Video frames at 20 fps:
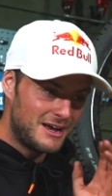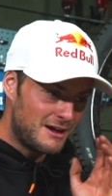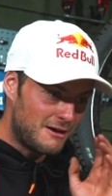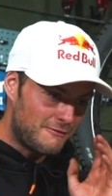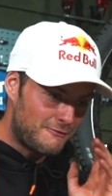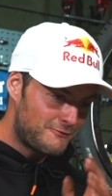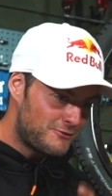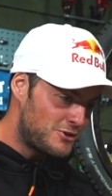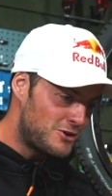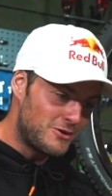
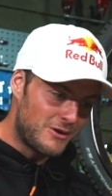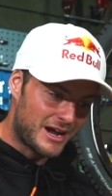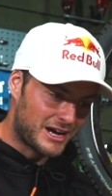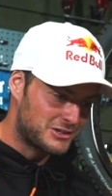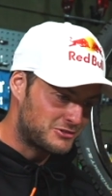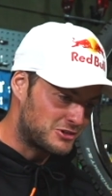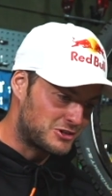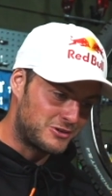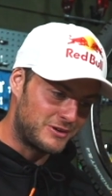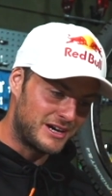a few
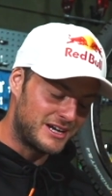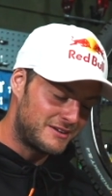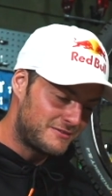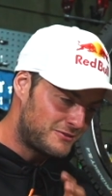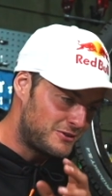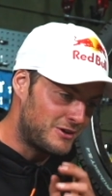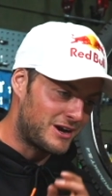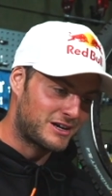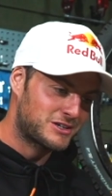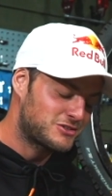extra quid, a
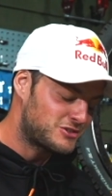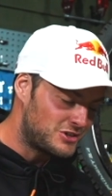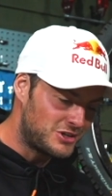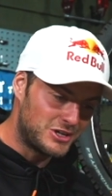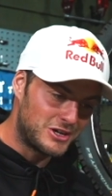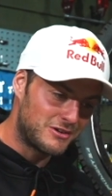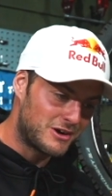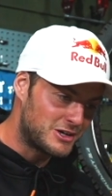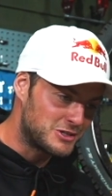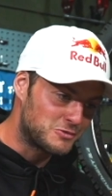few extra
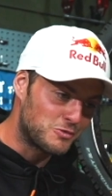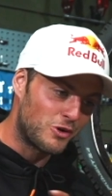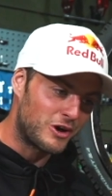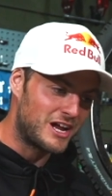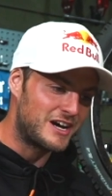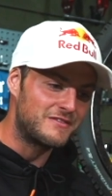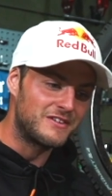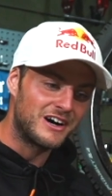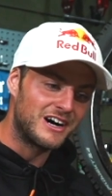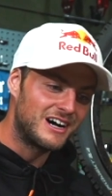euros,
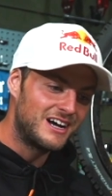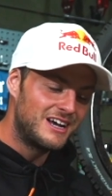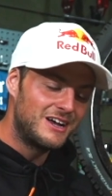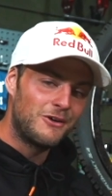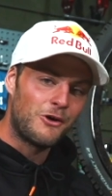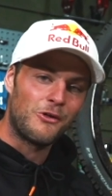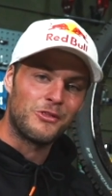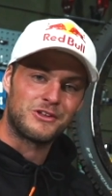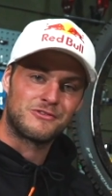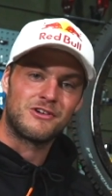whatever,
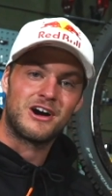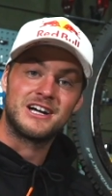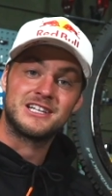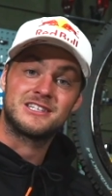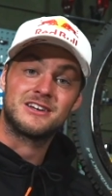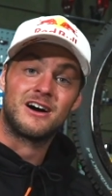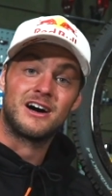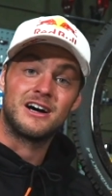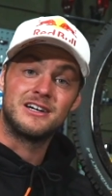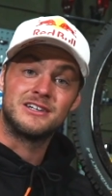on the right
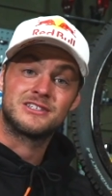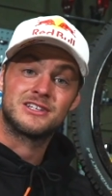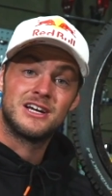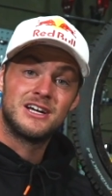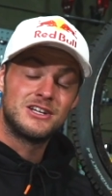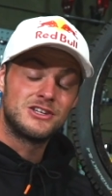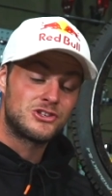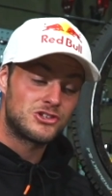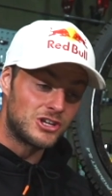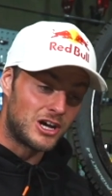tyres.
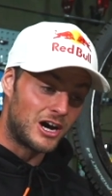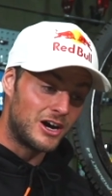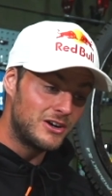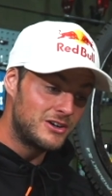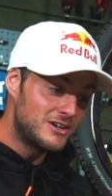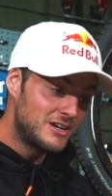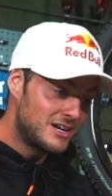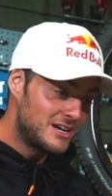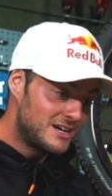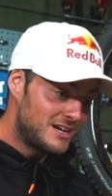
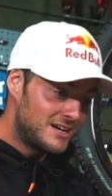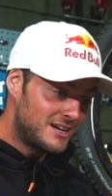So,